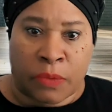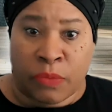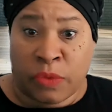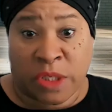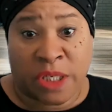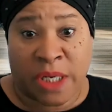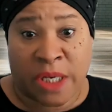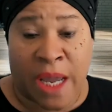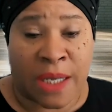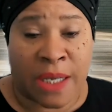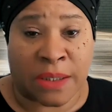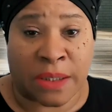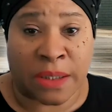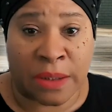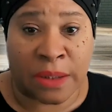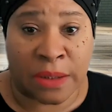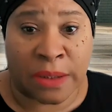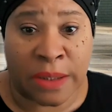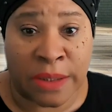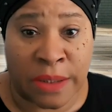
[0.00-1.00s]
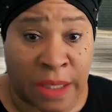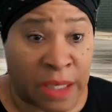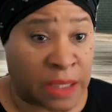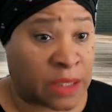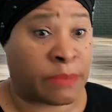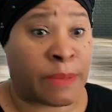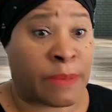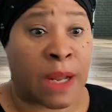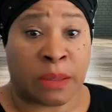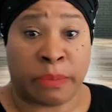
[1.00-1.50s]
Which he hasn't. He's
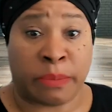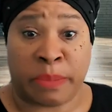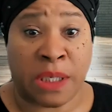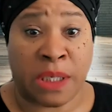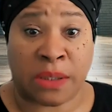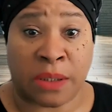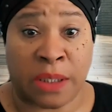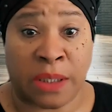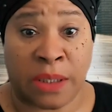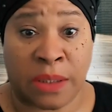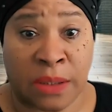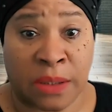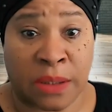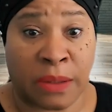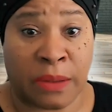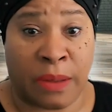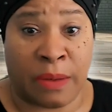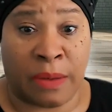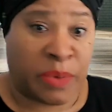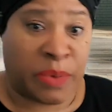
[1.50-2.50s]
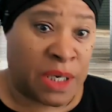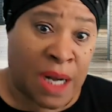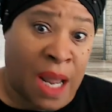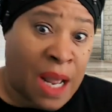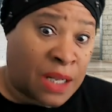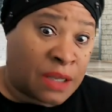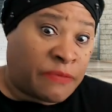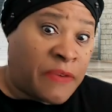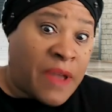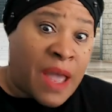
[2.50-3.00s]
kicked them out the business, but
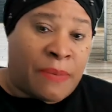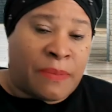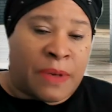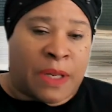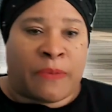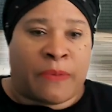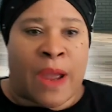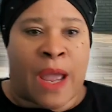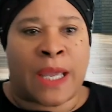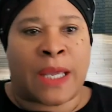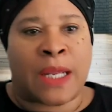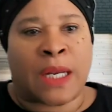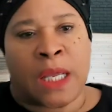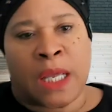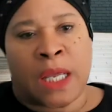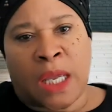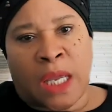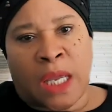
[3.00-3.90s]
not the family, right?